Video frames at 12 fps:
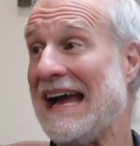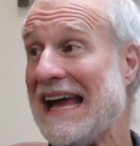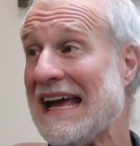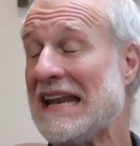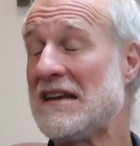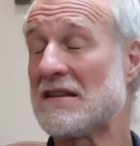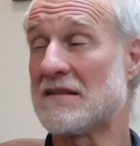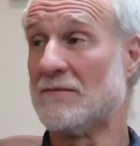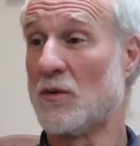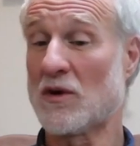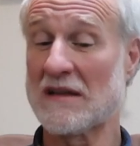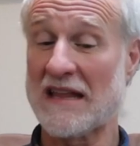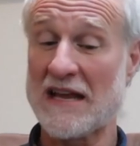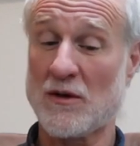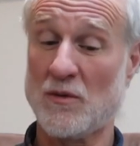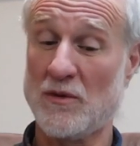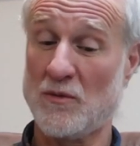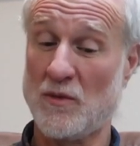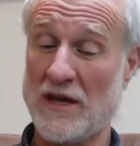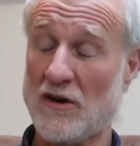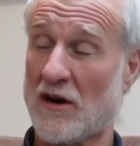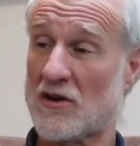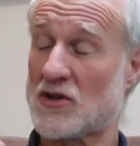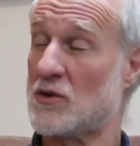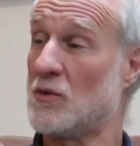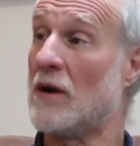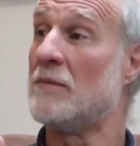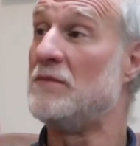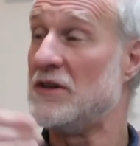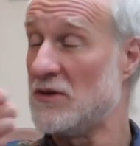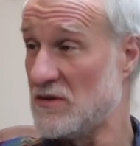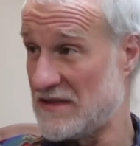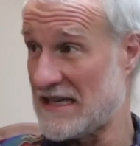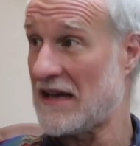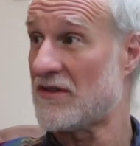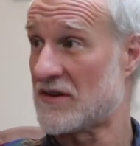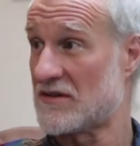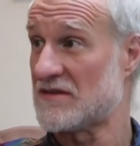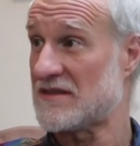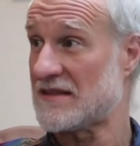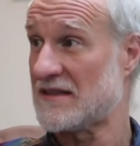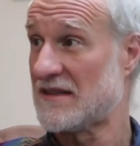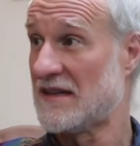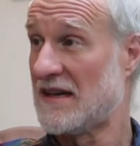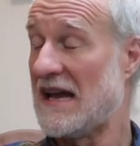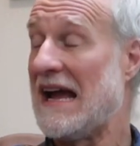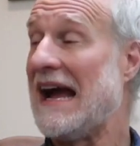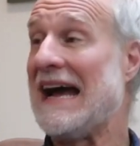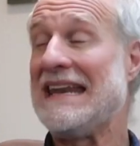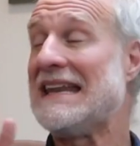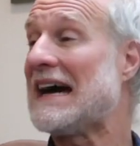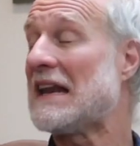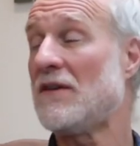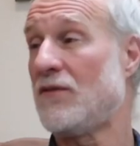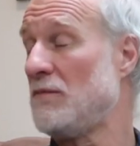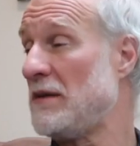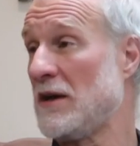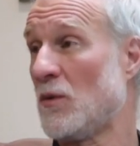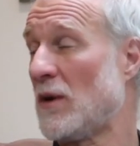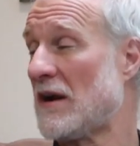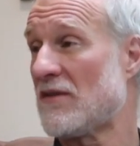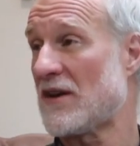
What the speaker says: And the more likely we are to abuse others and not even be aware